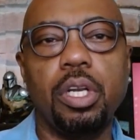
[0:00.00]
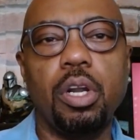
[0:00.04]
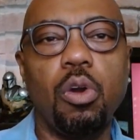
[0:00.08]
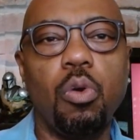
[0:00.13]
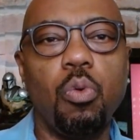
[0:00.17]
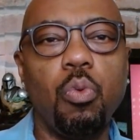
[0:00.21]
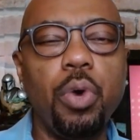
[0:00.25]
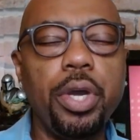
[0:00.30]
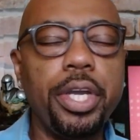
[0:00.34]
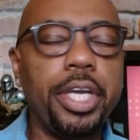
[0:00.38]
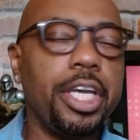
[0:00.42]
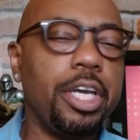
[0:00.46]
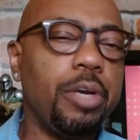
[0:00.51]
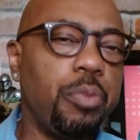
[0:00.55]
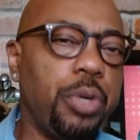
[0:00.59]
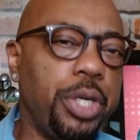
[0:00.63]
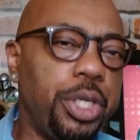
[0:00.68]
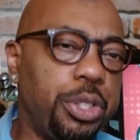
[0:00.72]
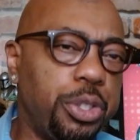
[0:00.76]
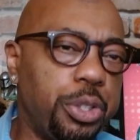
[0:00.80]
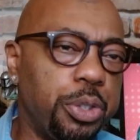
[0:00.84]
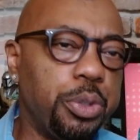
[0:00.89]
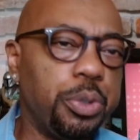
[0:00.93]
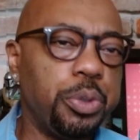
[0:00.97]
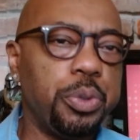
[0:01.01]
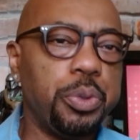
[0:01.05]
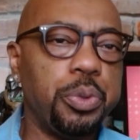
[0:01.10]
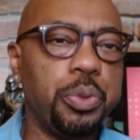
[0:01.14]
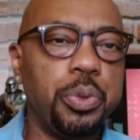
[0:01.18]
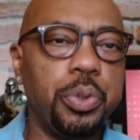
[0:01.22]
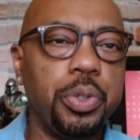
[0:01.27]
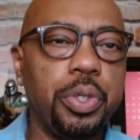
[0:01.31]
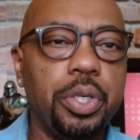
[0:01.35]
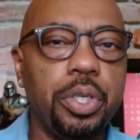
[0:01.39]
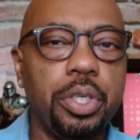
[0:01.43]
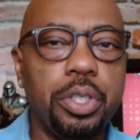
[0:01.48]
what can we
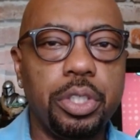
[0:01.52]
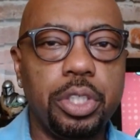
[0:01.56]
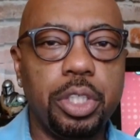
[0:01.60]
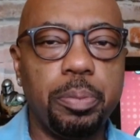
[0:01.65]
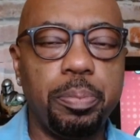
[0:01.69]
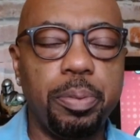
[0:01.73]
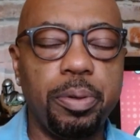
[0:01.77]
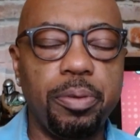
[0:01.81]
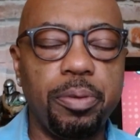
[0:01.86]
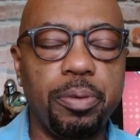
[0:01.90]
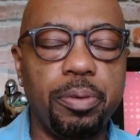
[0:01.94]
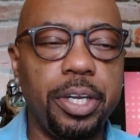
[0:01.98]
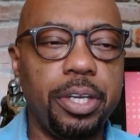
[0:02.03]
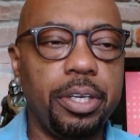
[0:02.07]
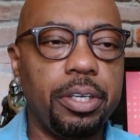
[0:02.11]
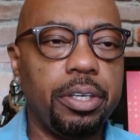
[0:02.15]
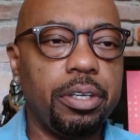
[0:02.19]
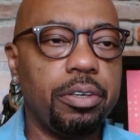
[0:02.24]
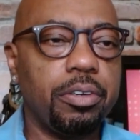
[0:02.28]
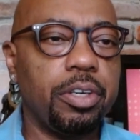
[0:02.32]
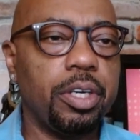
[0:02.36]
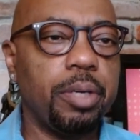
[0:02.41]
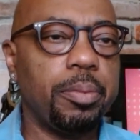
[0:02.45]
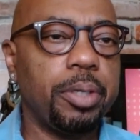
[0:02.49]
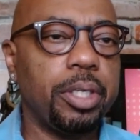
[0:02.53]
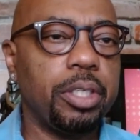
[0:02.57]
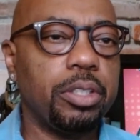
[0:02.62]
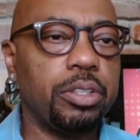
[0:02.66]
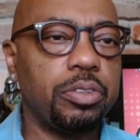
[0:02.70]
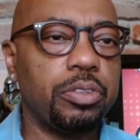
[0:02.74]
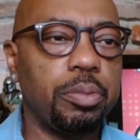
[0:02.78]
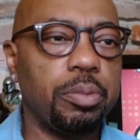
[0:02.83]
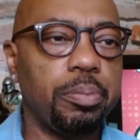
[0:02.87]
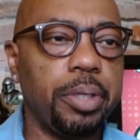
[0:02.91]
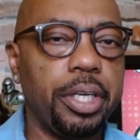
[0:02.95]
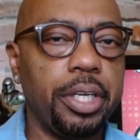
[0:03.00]
do to prevent criminals
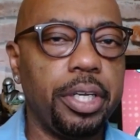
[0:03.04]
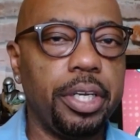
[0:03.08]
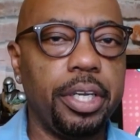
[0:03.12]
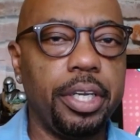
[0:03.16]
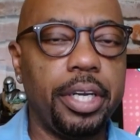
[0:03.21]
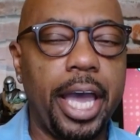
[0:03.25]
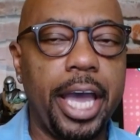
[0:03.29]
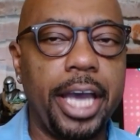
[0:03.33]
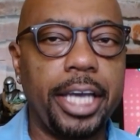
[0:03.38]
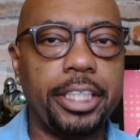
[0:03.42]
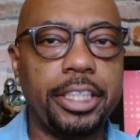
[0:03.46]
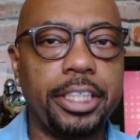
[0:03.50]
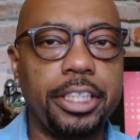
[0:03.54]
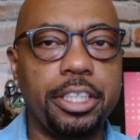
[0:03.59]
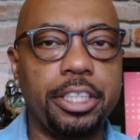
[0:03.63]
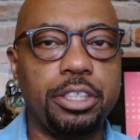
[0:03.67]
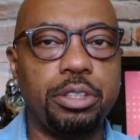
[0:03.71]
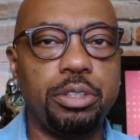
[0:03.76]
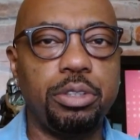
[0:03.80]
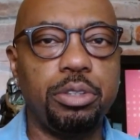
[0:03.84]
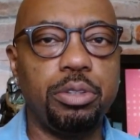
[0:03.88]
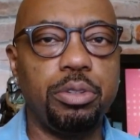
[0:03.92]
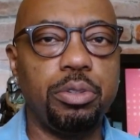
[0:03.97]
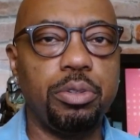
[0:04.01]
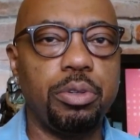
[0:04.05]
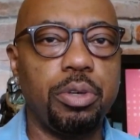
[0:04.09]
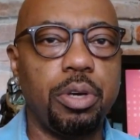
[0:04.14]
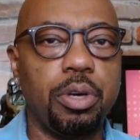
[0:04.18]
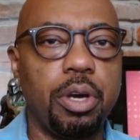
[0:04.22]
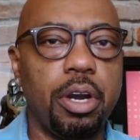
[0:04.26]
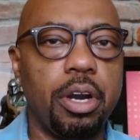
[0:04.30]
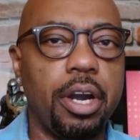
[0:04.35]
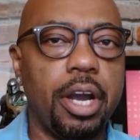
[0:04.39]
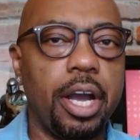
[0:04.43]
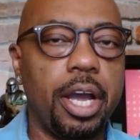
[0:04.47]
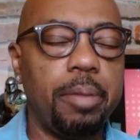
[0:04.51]
from getting access to
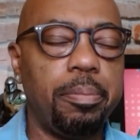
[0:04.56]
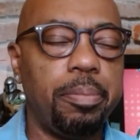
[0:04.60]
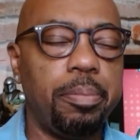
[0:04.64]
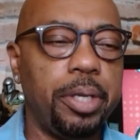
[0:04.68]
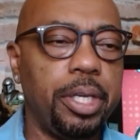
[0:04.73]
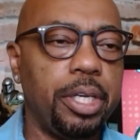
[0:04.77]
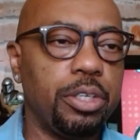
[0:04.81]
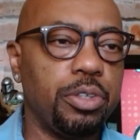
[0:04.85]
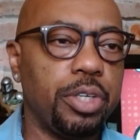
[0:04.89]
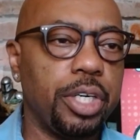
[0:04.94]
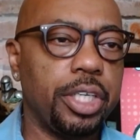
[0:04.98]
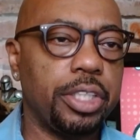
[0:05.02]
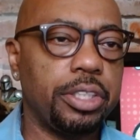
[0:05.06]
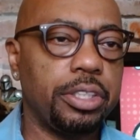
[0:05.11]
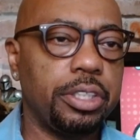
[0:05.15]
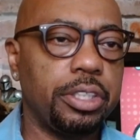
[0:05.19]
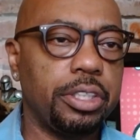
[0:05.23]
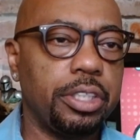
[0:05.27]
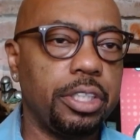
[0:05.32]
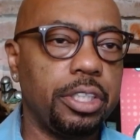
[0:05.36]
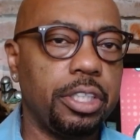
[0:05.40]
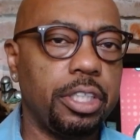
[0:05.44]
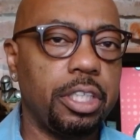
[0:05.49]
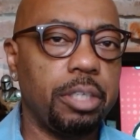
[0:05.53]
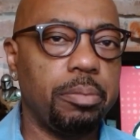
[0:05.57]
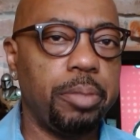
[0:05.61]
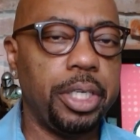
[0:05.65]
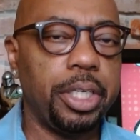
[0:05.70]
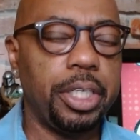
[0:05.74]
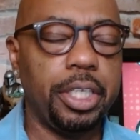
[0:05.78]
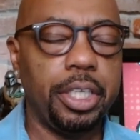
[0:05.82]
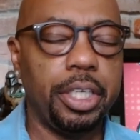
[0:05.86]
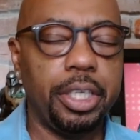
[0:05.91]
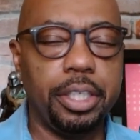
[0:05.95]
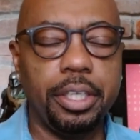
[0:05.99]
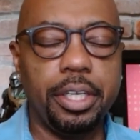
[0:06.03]
our IP addresses and
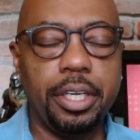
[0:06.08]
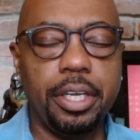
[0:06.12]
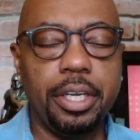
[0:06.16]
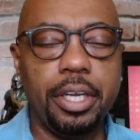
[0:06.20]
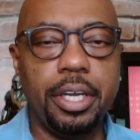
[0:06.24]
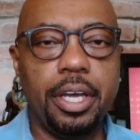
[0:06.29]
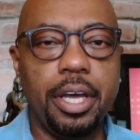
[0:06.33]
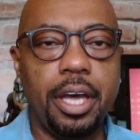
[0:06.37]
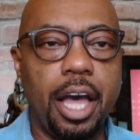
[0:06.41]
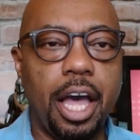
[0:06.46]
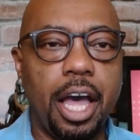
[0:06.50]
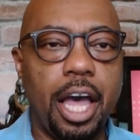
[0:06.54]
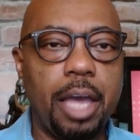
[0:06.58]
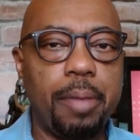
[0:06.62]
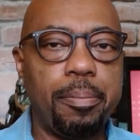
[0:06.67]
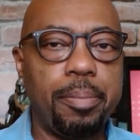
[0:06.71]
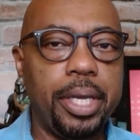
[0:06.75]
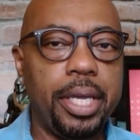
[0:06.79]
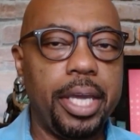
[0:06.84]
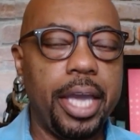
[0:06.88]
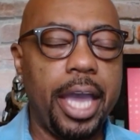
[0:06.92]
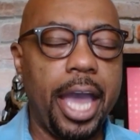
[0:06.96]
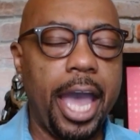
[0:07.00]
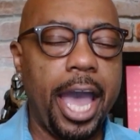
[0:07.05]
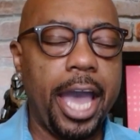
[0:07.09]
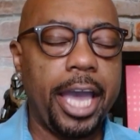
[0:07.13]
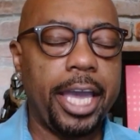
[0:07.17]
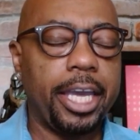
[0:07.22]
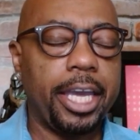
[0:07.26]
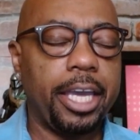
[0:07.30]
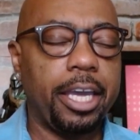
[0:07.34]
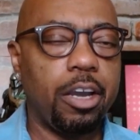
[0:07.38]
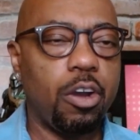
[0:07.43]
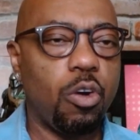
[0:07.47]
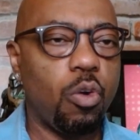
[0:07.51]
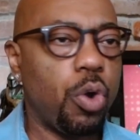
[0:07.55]
committing IP
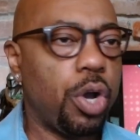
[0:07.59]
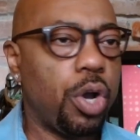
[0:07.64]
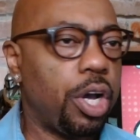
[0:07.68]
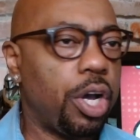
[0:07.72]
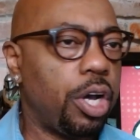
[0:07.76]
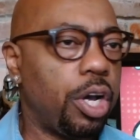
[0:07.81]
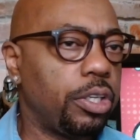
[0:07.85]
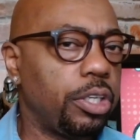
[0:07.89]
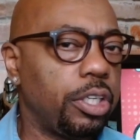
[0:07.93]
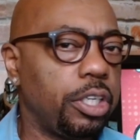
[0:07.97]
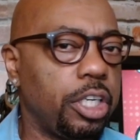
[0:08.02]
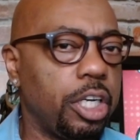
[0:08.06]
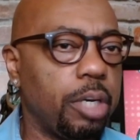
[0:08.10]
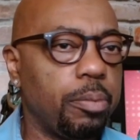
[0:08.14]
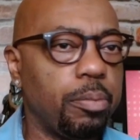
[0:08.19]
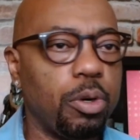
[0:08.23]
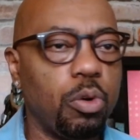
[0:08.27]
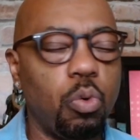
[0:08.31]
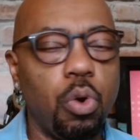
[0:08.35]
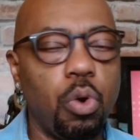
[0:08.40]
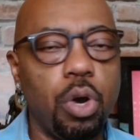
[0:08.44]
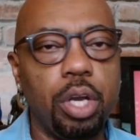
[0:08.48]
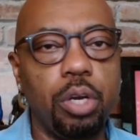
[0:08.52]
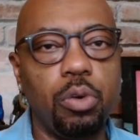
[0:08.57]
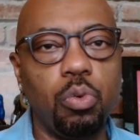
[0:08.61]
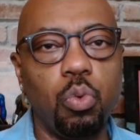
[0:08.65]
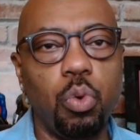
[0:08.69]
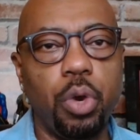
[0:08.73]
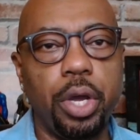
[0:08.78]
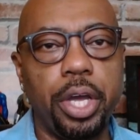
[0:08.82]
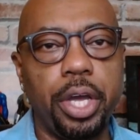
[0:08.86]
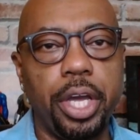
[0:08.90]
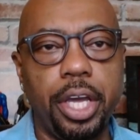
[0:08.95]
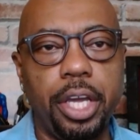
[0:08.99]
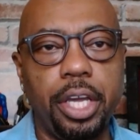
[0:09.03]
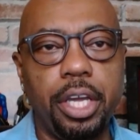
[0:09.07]
hacking? Well, the number one
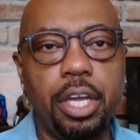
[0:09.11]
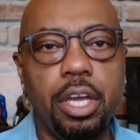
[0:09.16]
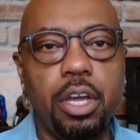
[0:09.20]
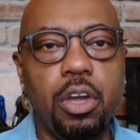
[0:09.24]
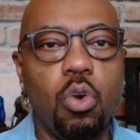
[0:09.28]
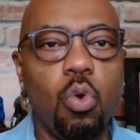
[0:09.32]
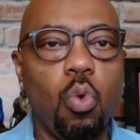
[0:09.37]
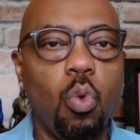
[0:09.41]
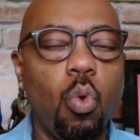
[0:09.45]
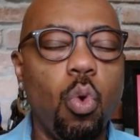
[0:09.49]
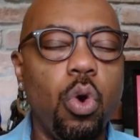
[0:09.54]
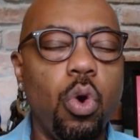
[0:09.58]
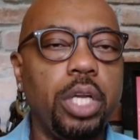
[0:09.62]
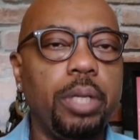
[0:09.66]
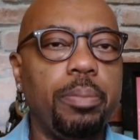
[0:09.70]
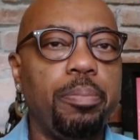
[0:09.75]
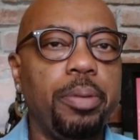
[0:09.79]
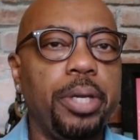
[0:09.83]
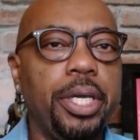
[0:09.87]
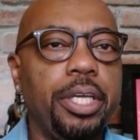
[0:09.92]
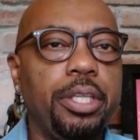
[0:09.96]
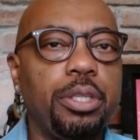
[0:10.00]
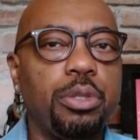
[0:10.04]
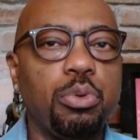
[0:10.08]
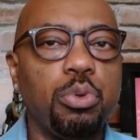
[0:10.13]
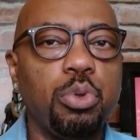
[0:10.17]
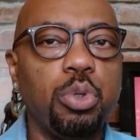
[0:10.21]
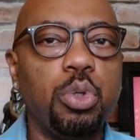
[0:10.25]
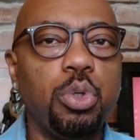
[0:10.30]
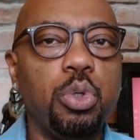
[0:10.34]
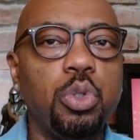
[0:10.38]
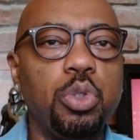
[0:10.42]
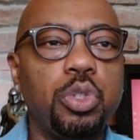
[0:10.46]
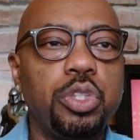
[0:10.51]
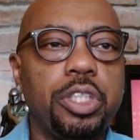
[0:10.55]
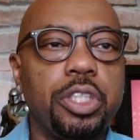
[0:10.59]
way would be
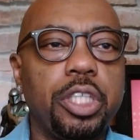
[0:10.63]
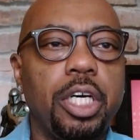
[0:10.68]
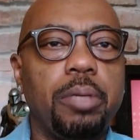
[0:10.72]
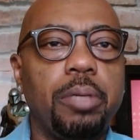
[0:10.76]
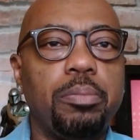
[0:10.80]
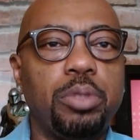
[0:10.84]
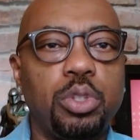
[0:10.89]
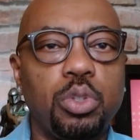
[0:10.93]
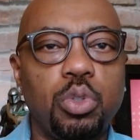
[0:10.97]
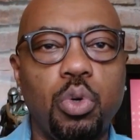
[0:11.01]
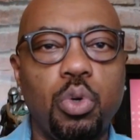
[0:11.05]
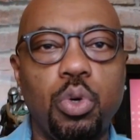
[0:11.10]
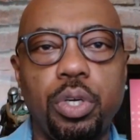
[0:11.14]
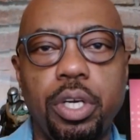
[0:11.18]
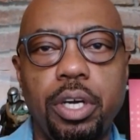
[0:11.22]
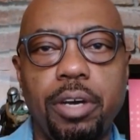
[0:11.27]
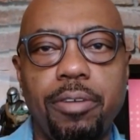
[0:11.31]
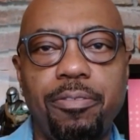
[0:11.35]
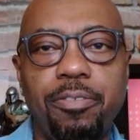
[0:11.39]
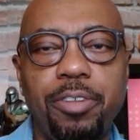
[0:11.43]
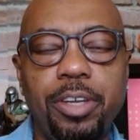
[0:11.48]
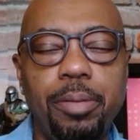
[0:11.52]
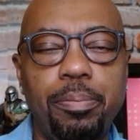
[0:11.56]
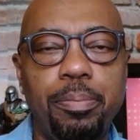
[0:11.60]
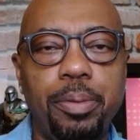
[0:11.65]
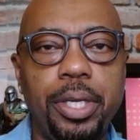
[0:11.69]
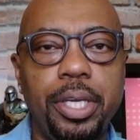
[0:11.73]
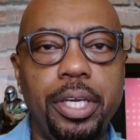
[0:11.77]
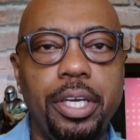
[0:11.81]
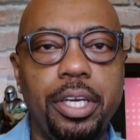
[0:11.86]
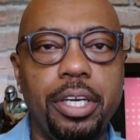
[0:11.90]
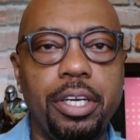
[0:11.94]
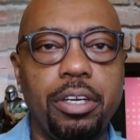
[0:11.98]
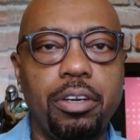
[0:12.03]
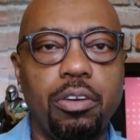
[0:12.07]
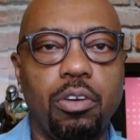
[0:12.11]
through some sort of
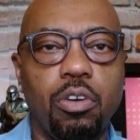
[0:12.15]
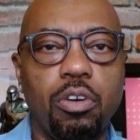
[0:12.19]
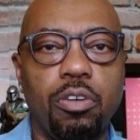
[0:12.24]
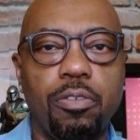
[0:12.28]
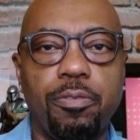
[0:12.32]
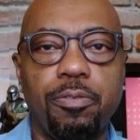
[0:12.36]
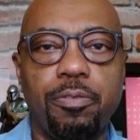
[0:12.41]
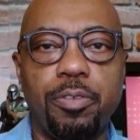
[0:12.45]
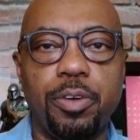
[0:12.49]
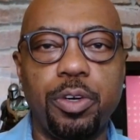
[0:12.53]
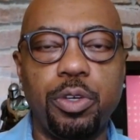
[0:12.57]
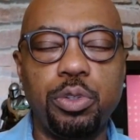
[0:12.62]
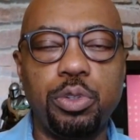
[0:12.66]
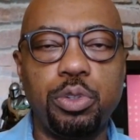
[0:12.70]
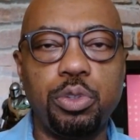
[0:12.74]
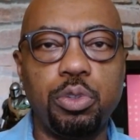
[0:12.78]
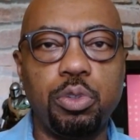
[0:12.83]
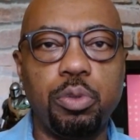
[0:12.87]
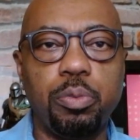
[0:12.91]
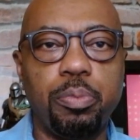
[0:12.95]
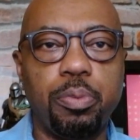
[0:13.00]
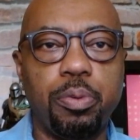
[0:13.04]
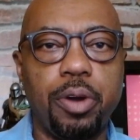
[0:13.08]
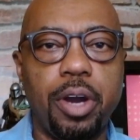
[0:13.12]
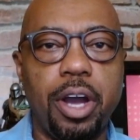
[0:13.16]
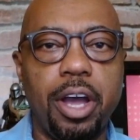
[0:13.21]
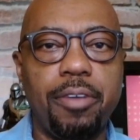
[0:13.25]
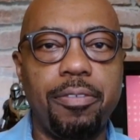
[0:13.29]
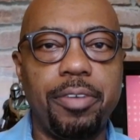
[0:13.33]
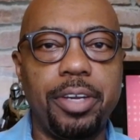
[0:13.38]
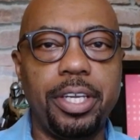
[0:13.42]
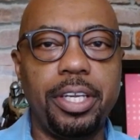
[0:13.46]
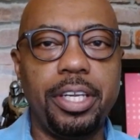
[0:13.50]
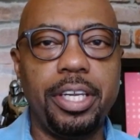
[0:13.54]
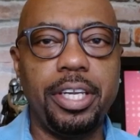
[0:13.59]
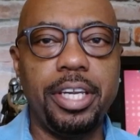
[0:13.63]
VPN or virtual
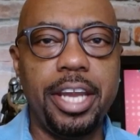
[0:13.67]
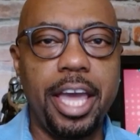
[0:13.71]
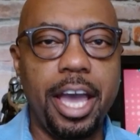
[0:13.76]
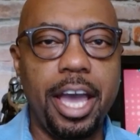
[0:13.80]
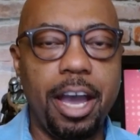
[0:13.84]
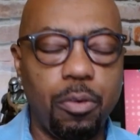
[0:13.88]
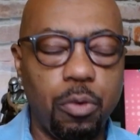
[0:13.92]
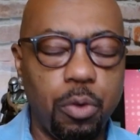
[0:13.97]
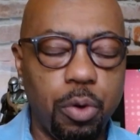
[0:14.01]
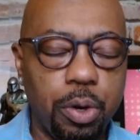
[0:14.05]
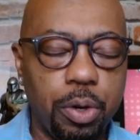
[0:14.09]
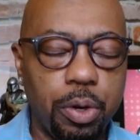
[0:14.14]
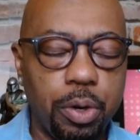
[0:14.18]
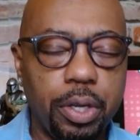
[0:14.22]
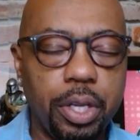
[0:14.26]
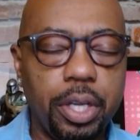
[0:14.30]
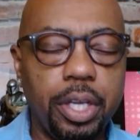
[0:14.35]
private network.